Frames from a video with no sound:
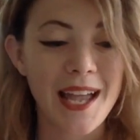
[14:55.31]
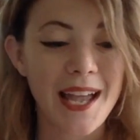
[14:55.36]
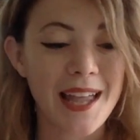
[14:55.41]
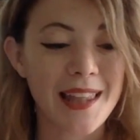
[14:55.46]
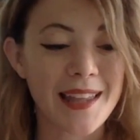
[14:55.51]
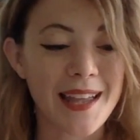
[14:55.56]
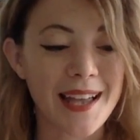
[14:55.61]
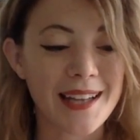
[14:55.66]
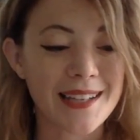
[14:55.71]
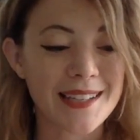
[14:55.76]

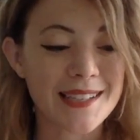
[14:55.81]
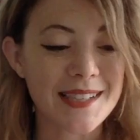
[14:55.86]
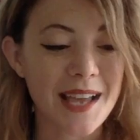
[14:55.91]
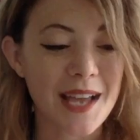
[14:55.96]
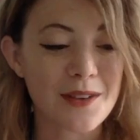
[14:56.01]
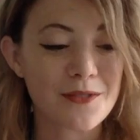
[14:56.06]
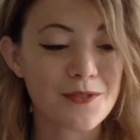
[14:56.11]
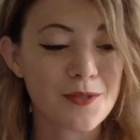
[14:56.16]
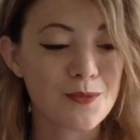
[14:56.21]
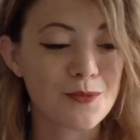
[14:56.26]
and that
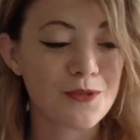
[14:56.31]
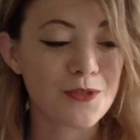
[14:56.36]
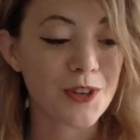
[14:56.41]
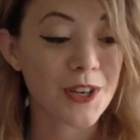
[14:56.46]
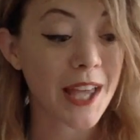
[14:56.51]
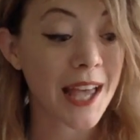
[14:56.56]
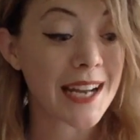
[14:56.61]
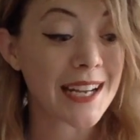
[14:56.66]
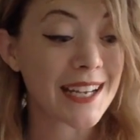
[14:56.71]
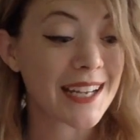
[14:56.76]
aside from
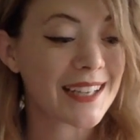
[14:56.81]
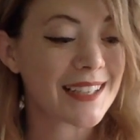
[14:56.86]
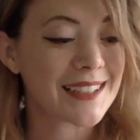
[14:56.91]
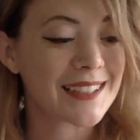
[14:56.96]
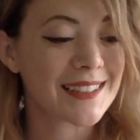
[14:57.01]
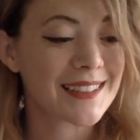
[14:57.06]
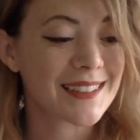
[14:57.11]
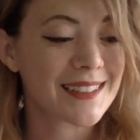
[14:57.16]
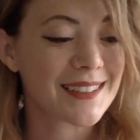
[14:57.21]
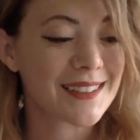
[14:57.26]

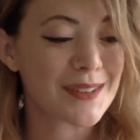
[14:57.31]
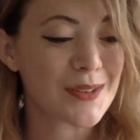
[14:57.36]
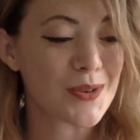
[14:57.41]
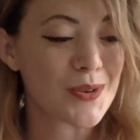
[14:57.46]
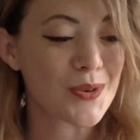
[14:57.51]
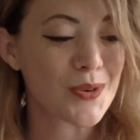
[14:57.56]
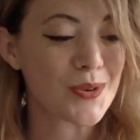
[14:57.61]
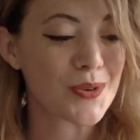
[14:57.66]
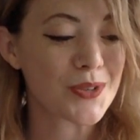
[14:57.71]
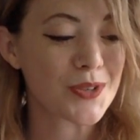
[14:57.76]
forgetting
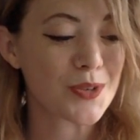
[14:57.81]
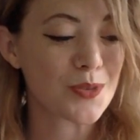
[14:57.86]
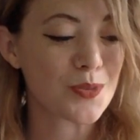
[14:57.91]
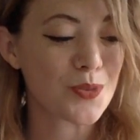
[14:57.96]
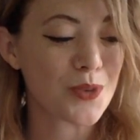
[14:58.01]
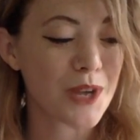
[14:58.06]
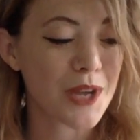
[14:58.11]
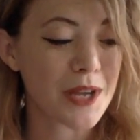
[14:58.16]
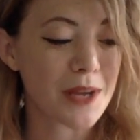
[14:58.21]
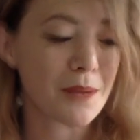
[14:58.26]
to
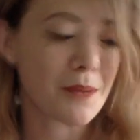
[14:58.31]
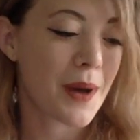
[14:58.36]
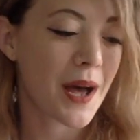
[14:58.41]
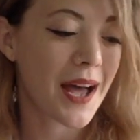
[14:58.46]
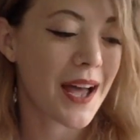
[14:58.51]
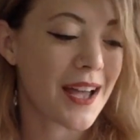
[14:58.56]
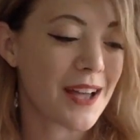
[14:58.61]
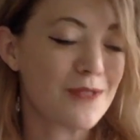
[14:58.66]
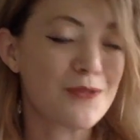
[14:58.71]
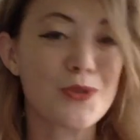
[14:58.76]
bring
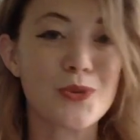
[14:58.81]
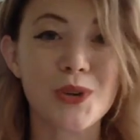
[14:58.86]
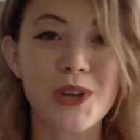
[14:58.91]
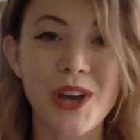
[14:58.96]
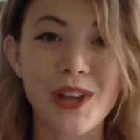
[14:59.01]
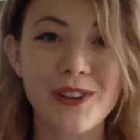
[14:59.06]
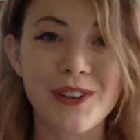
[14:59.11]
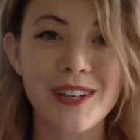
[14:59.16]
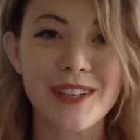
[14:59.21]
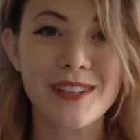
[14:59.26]
my food
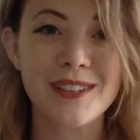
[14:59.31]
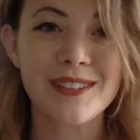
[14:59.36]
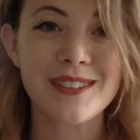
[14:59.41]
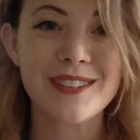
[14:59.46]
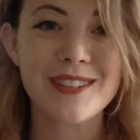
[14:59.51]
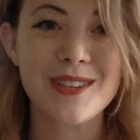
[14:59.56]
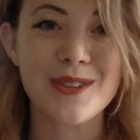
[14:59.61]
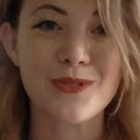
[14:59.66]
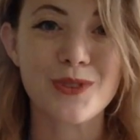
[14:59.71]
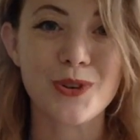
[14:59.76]
coloring
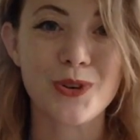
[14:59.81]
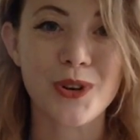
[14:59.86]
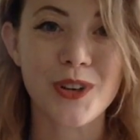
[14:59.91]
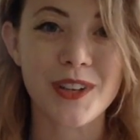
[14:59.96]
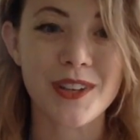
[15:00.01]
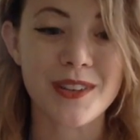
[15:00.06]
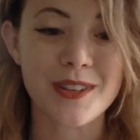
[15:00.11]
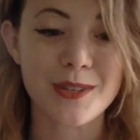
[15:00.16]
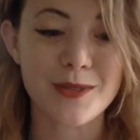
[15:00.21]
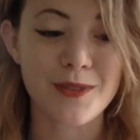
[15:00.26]
to the
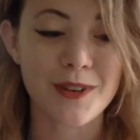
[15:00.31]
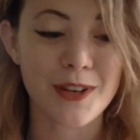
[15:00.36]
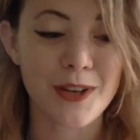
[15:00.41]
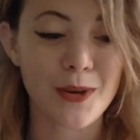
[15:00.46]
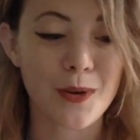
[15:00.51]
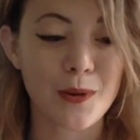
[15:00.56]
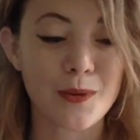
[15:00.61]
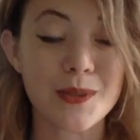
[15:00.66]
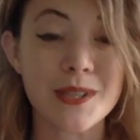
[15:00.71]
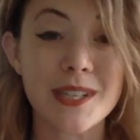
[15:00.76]
recording of this video, it was